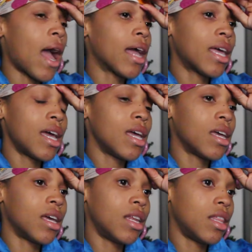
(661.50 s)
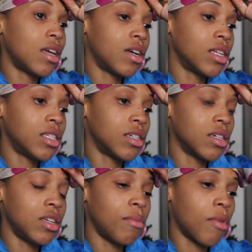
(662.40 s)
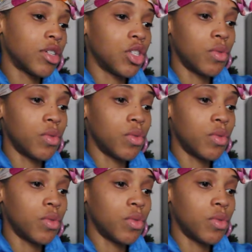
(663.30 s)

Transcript: I can't get in there until March